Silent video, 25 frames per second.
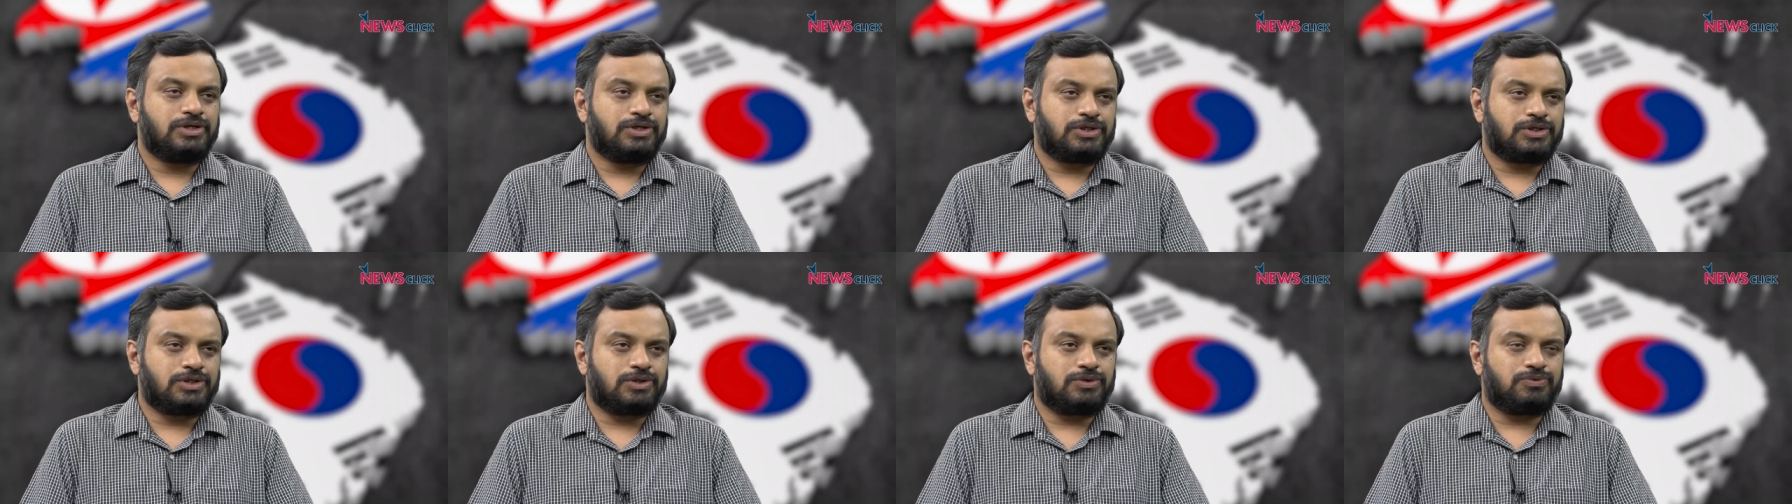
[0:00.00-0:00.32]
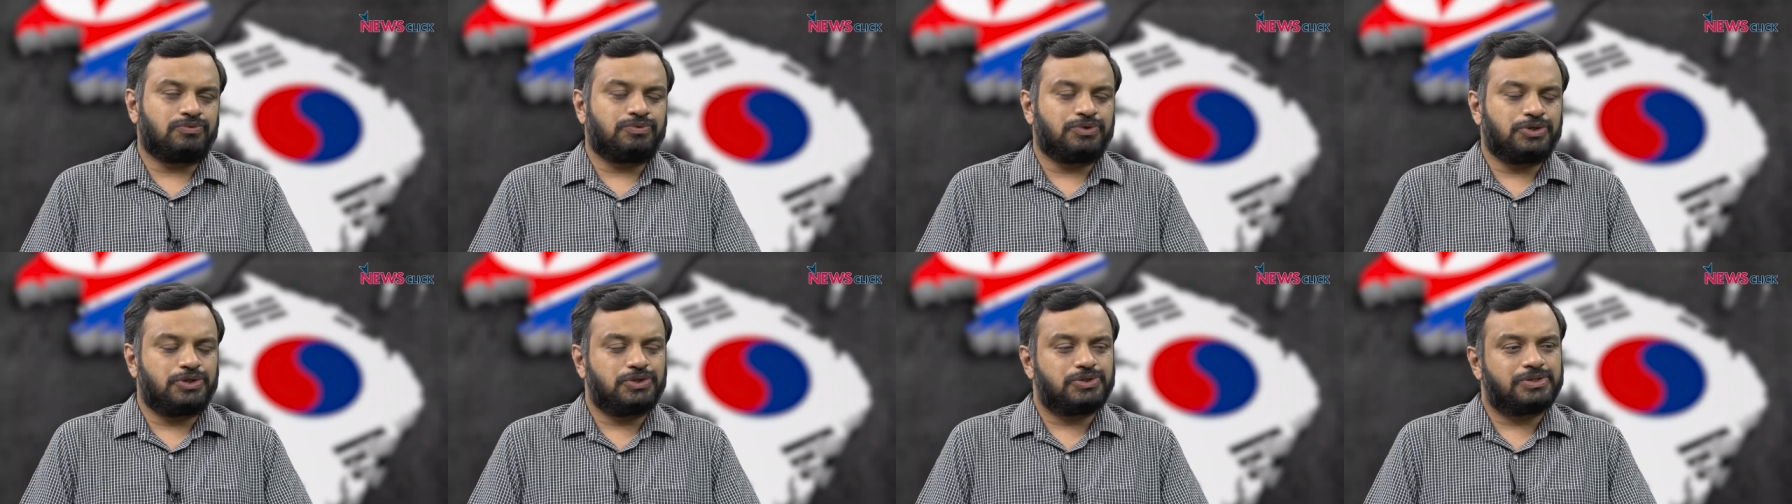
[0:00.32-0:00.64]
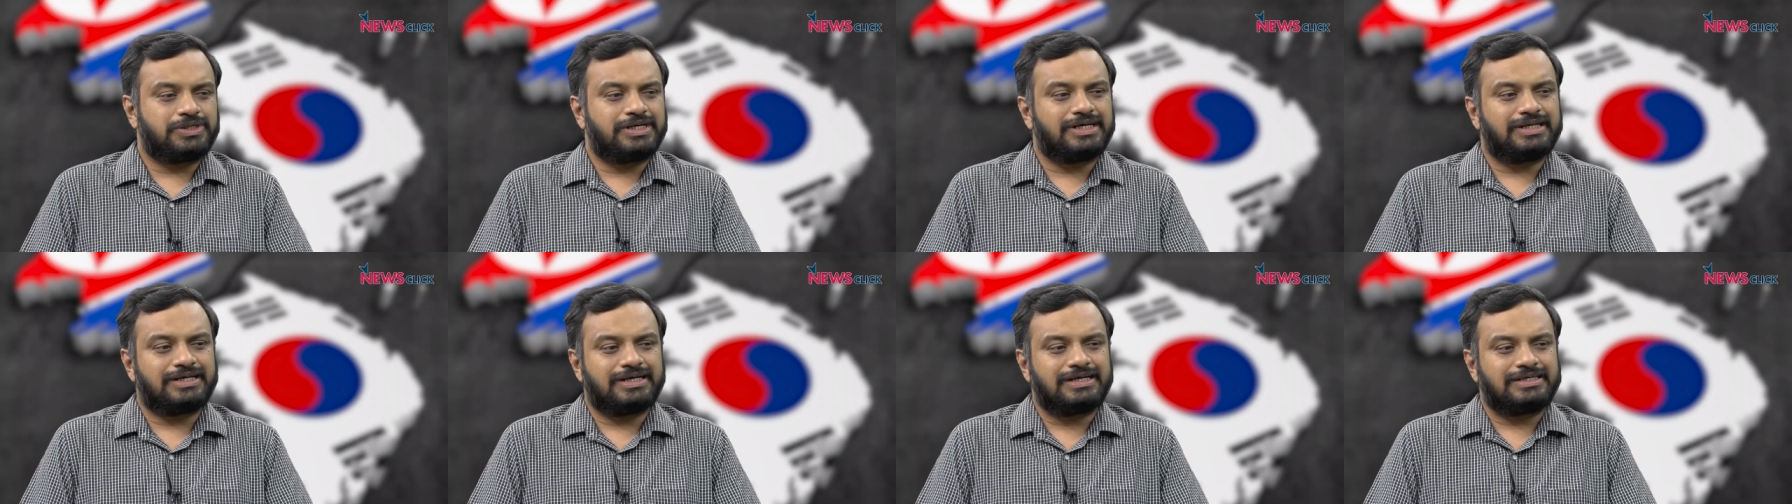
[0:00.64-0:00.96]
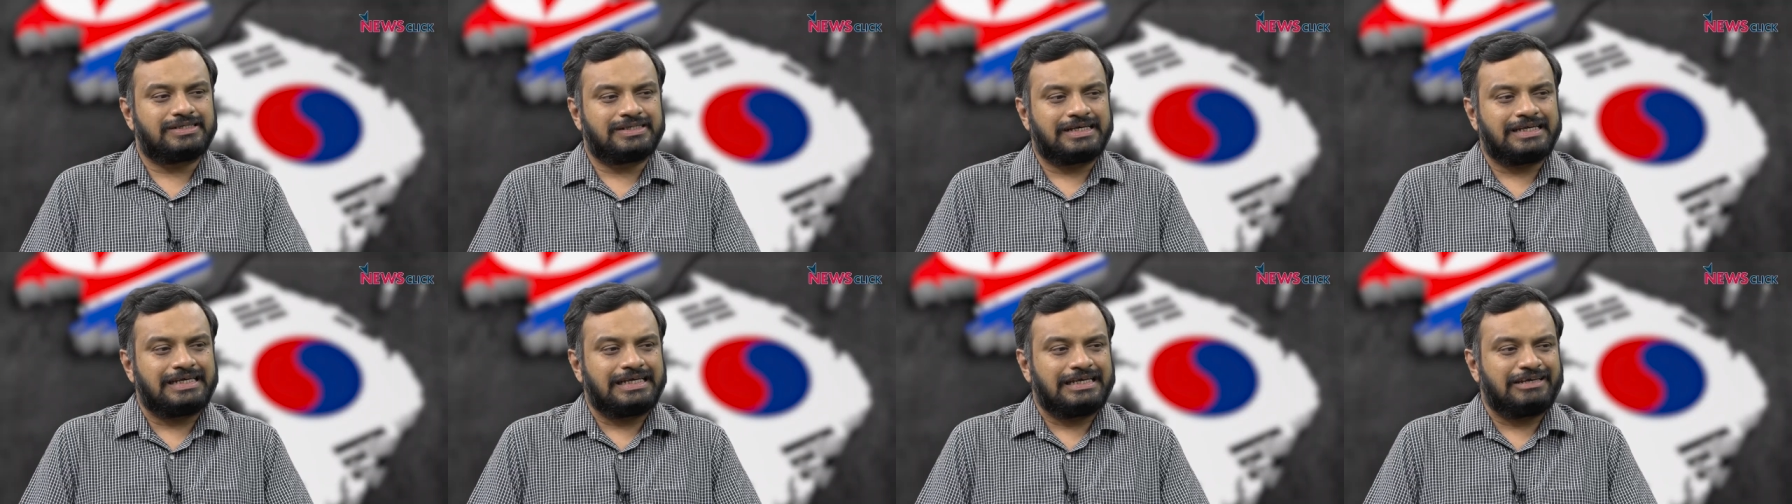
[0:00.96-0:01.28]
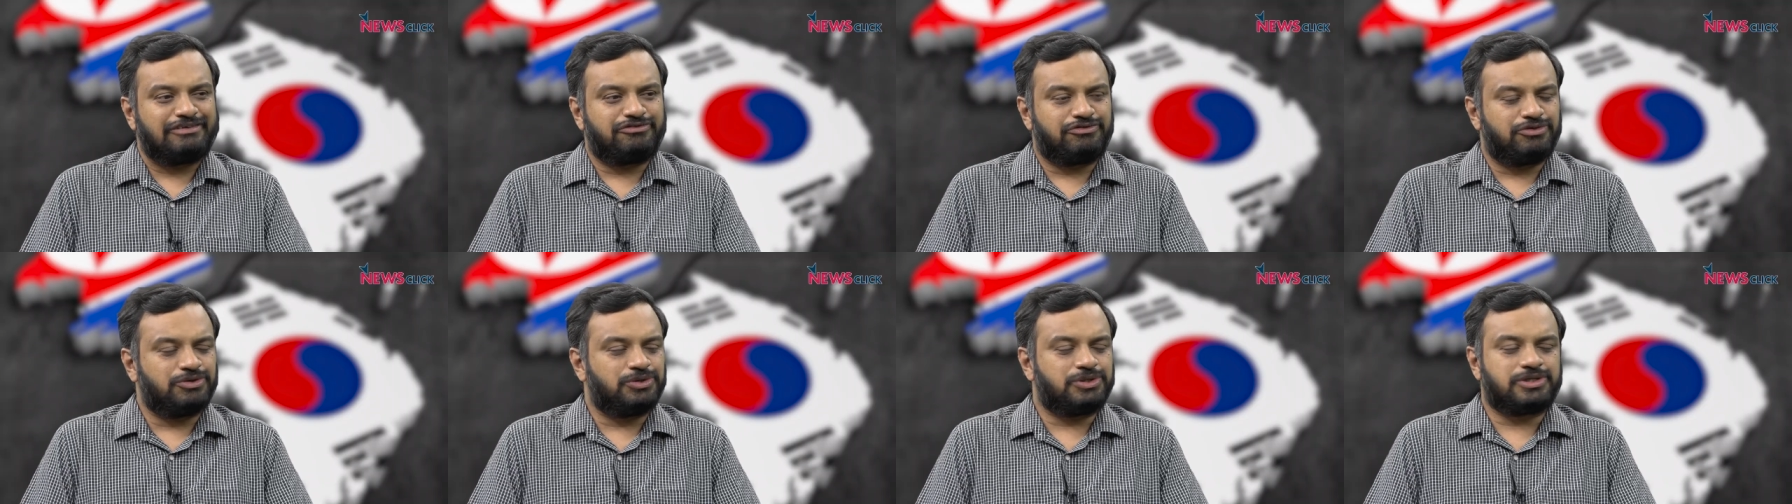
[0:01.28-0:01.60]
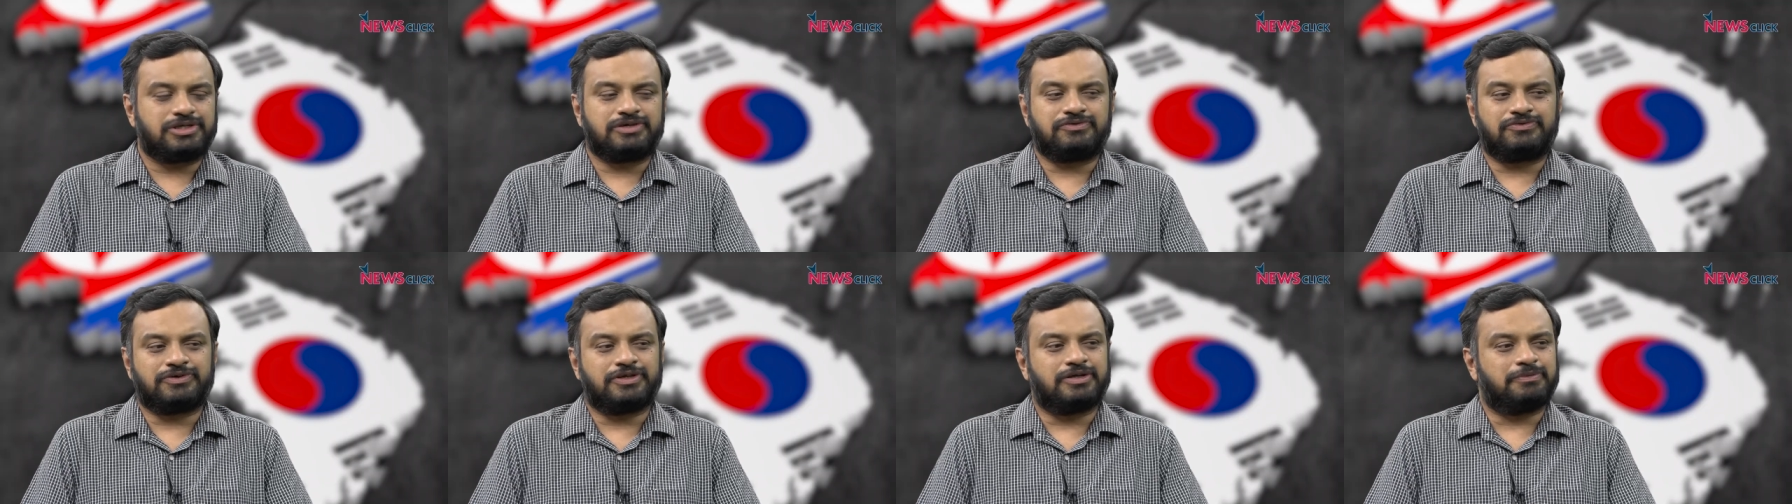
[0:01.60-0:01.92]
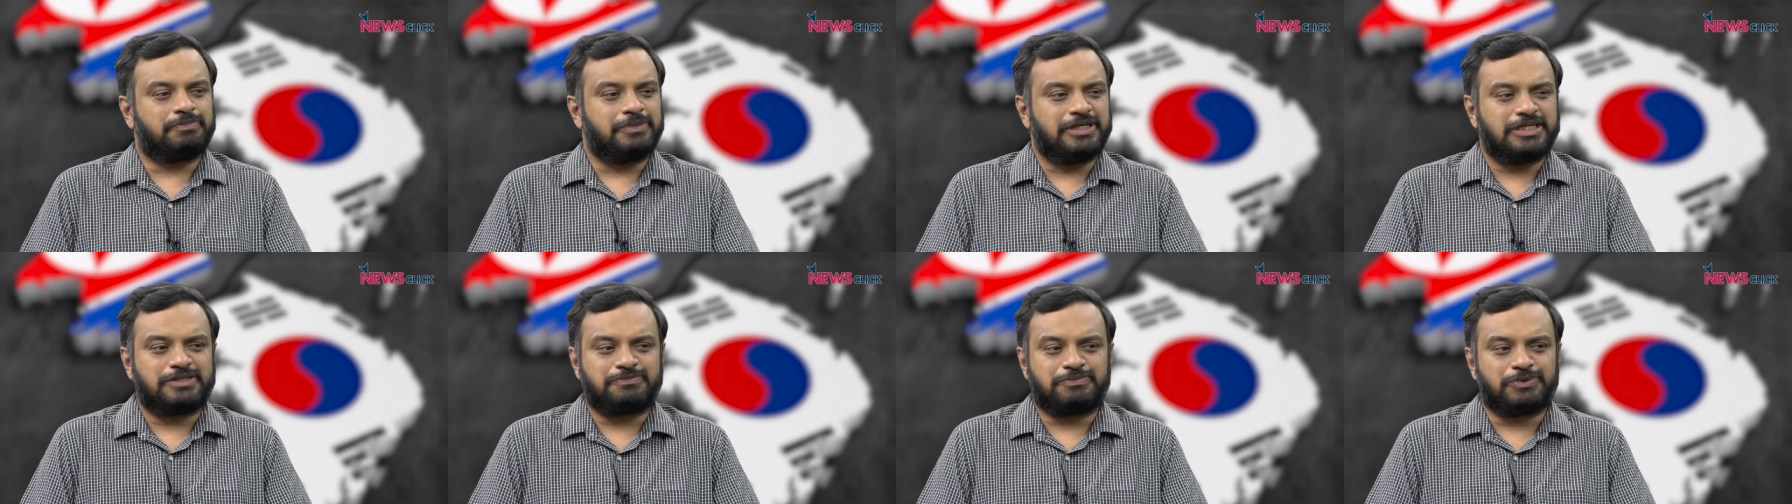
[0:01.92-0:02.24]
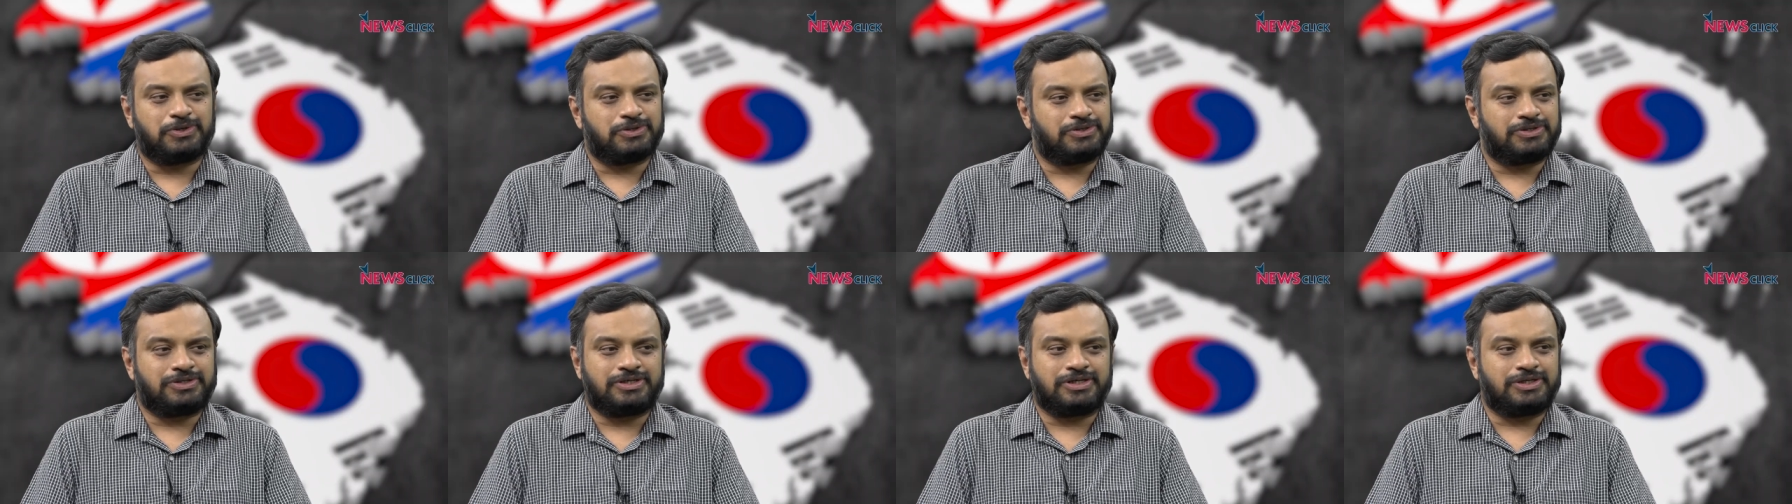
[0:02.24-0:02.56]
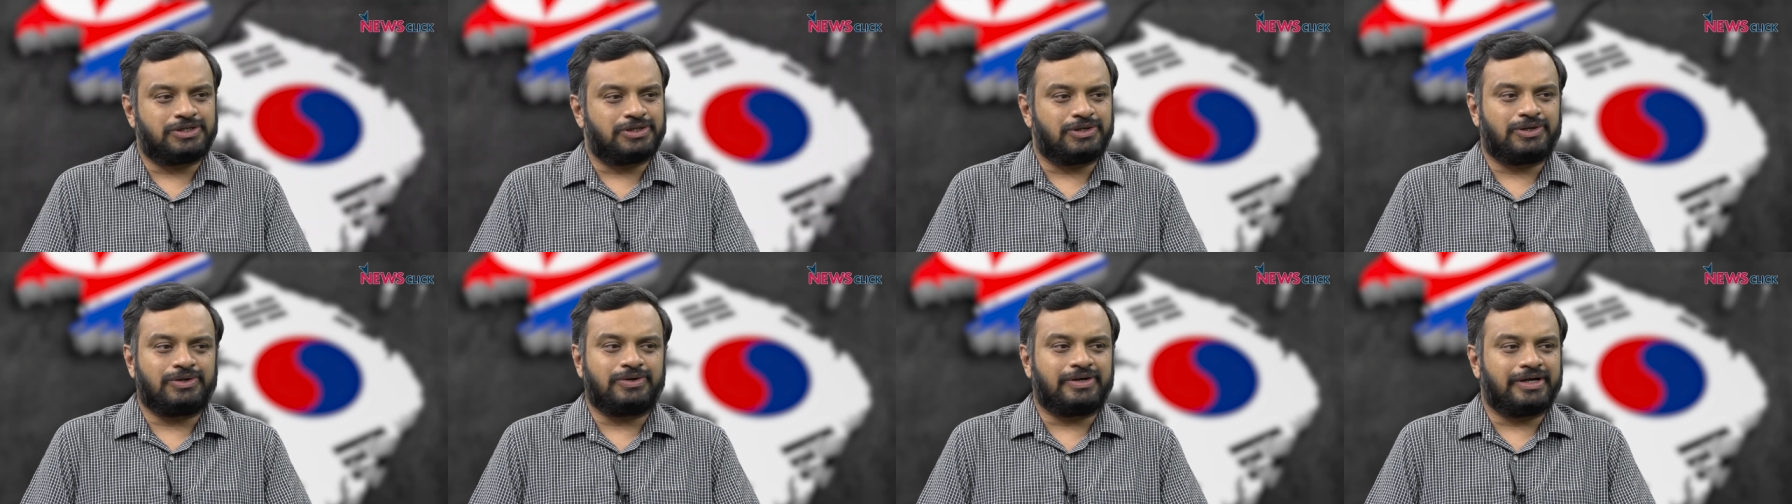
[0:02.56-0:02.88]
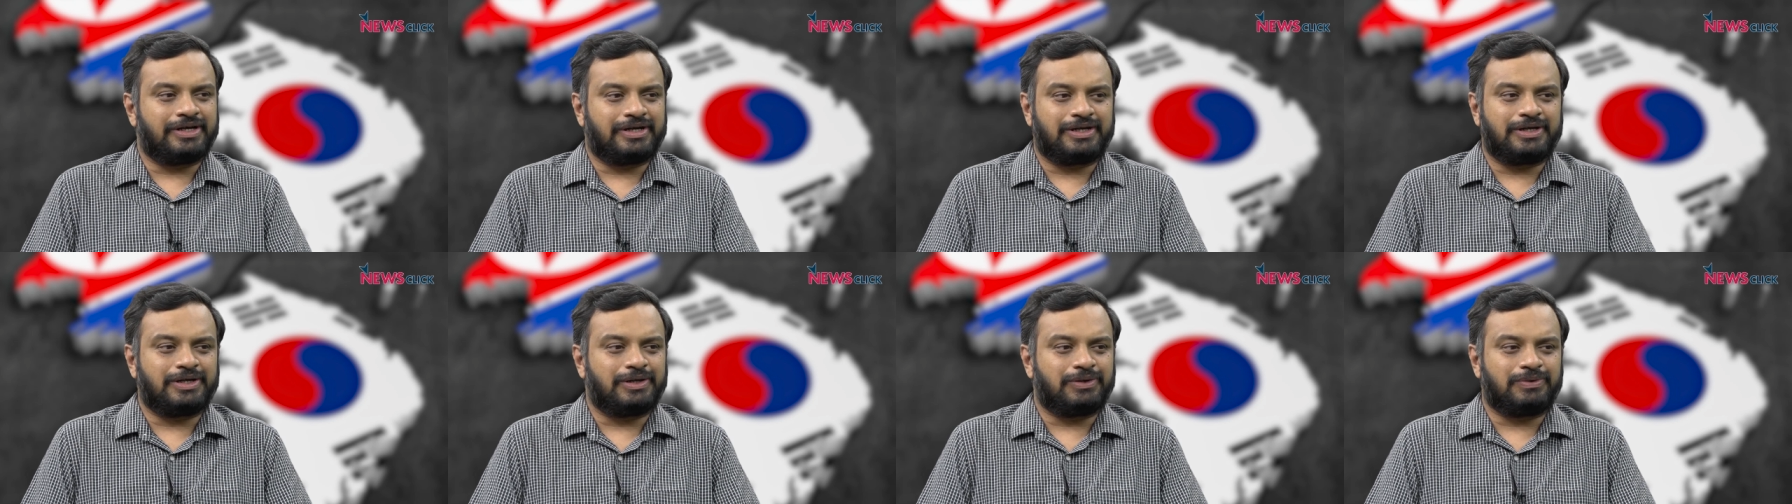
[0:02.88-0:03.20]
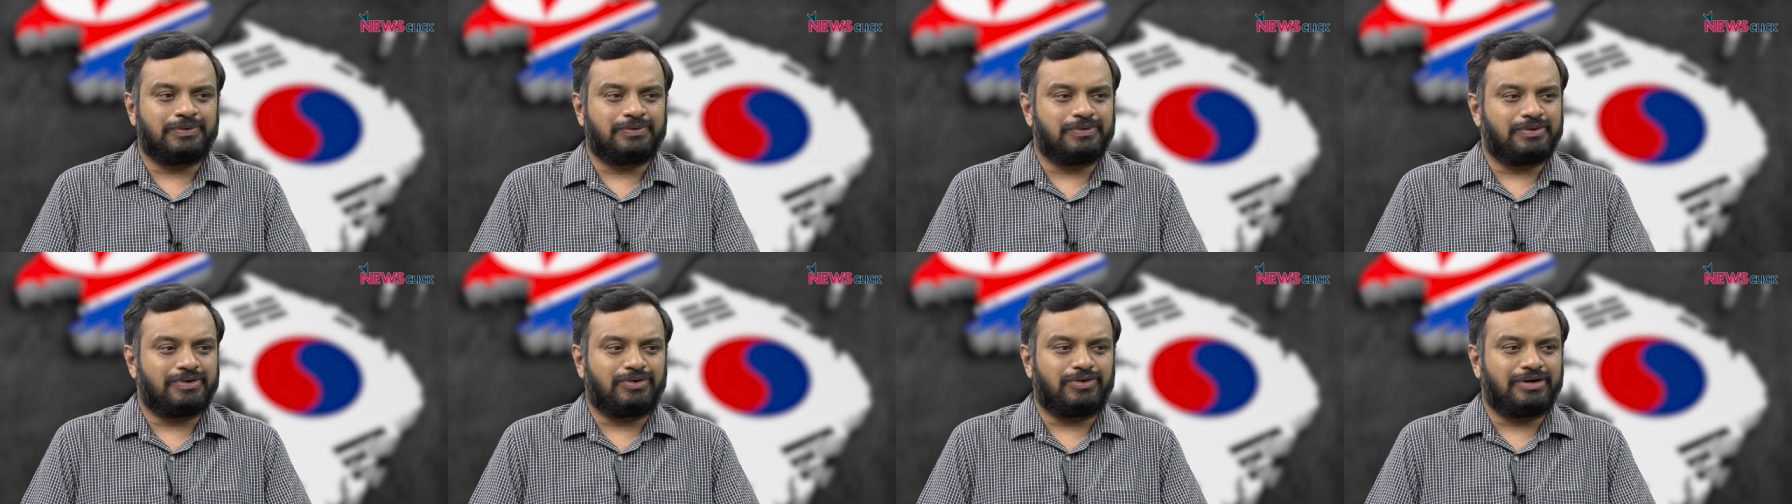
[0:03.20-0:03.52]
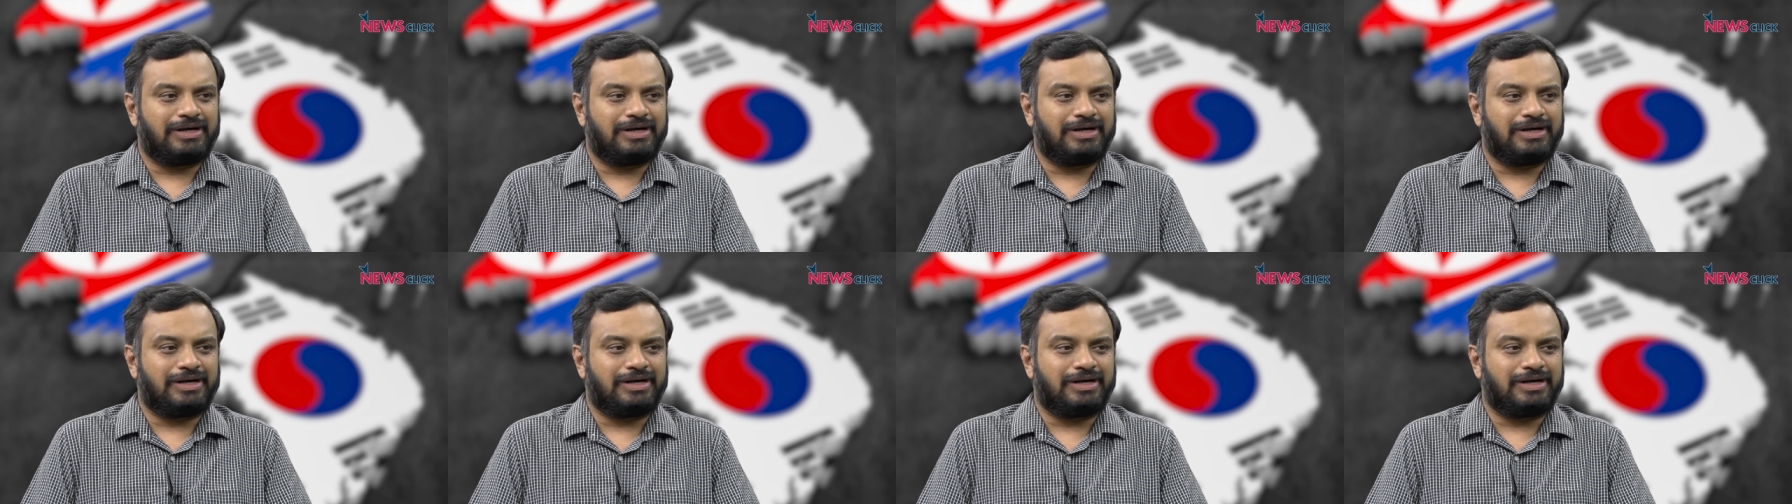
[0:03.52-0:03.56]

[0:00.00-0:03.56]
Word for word: So would you say there is any future for the peace process at all right now?